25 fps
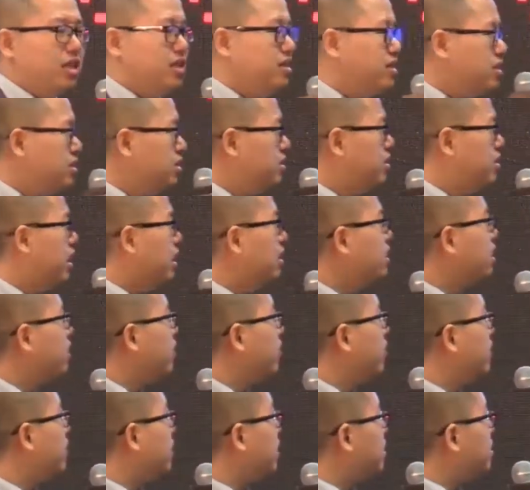And
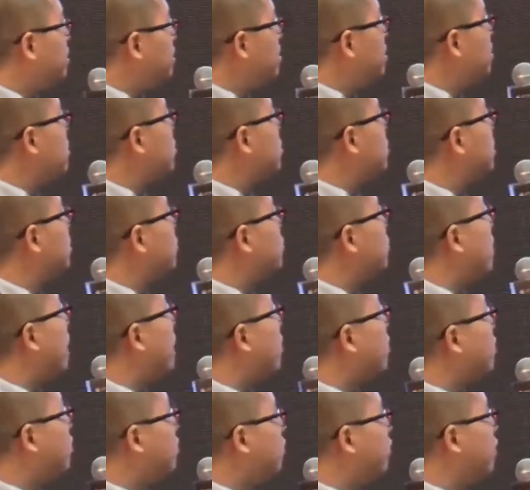there's also a part
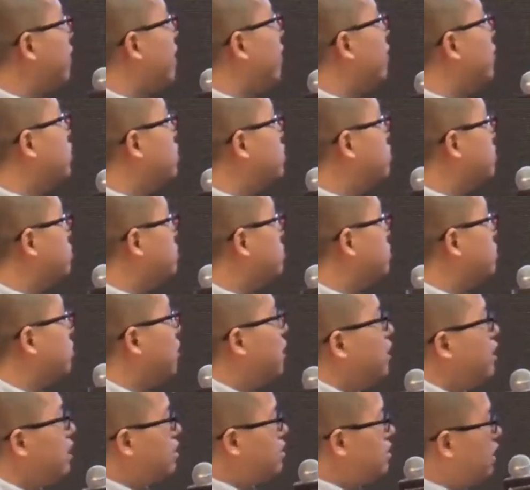that is
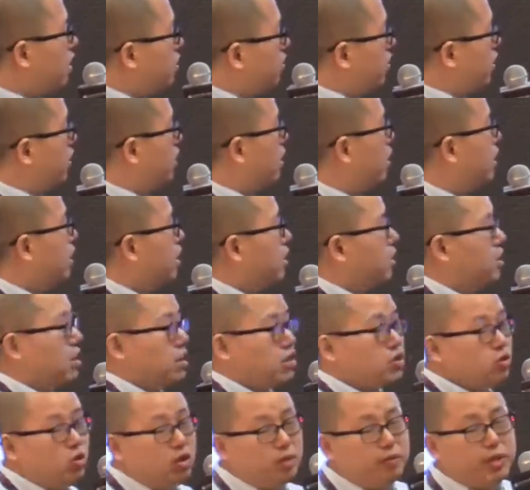human.
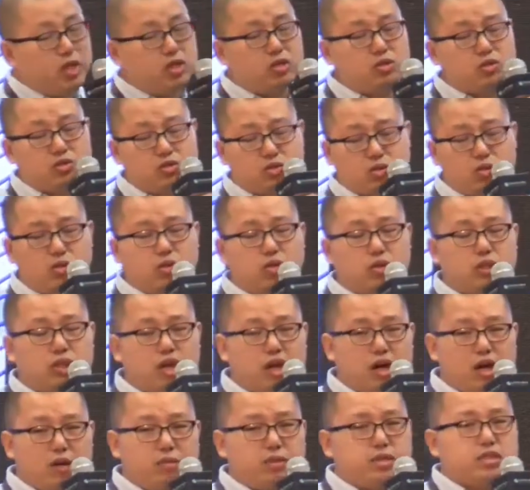The access of the
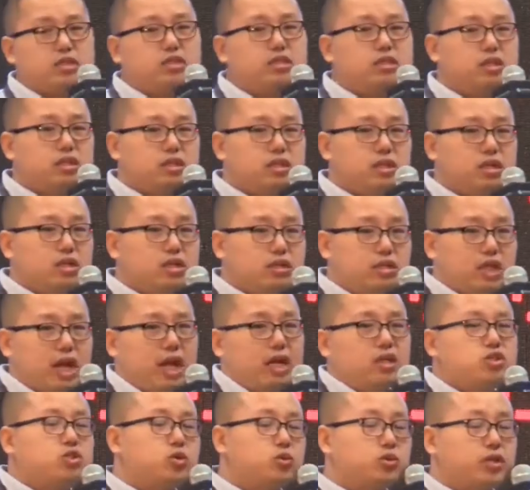employees
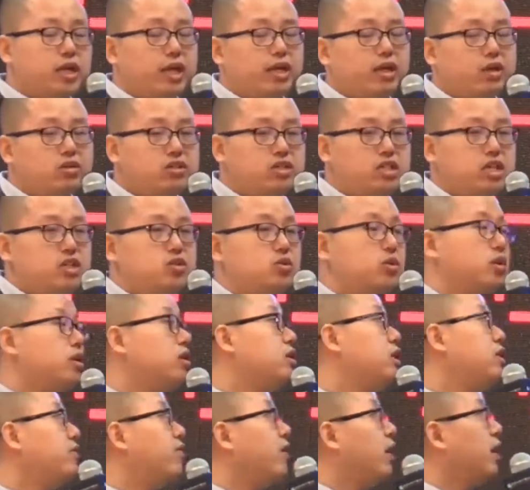is
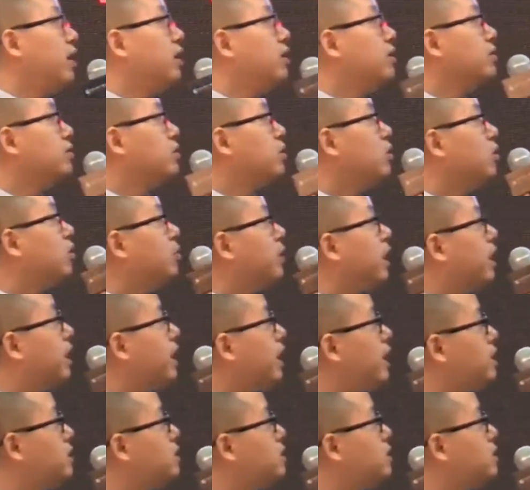also the key